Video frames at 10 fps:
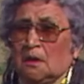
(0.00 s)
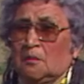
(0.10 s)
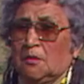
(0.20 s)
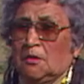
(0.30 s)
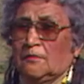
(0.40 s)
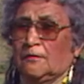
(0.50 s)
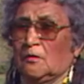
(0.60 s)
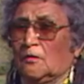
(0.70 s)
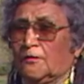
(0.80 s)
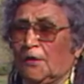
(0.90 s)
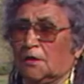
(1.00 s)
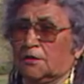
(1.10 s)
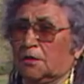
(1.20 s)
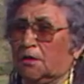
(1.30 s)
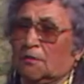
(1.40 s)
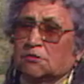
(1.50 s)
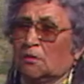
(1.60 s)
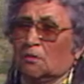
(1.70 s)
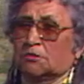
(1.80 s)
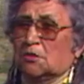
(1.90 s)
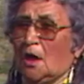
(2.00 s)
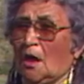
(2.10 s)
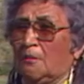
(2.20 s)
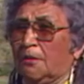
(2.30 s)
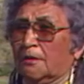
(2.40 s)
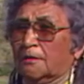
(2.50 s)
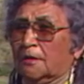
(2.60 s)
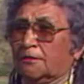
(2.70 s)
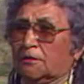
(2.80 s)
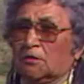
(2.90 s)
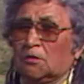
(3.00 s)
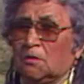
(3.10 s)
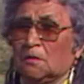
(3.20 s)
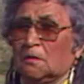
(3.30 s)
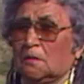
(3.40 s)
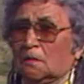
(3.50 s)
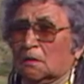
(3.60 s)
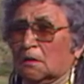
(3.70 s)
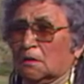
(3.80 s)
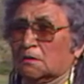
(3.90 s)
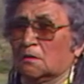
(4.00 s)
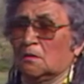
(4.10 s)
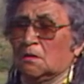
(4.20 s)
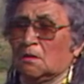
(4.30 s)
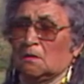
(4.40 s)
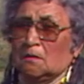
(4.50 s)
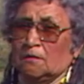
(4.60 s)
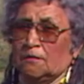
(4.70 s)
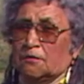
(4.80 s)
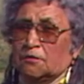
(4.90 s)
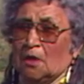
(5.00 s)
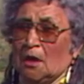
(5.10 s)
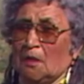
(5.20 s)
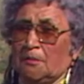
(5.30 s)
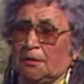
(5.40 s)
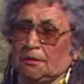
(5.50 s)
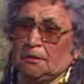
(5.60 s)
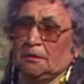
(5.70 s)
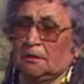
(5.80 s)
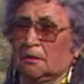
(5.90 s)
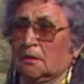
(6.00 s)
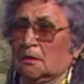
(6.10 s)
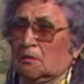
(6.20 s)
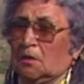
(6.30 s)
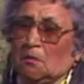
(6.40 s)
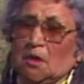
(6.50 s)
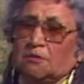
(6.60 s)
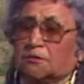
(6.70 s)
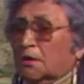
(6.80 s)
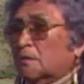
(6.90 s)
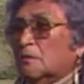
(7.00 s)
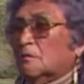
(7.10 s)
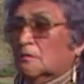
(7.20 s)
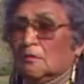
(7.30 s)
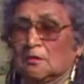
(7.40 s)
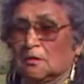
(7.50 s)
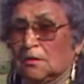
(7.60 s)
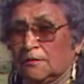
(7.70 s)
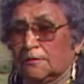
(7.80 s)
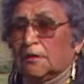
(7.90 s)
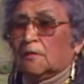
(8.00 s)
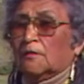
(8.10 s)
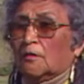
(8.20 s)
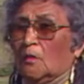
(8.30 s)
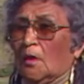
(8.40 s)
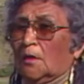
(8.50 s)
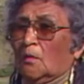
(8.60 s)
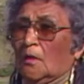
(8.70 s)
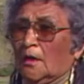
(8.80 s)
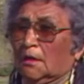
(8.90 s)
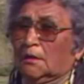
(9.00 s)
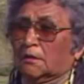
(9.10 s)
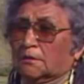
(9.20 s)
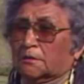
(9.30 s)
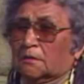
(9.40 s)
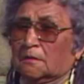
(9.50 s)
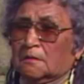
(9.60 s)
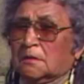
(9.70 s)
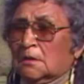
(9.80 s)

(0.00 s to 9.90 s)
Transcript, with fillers: I better go find a job. There was no job, nothing to do, so we go look for a job. And well, my son lived here for quite a while, and so,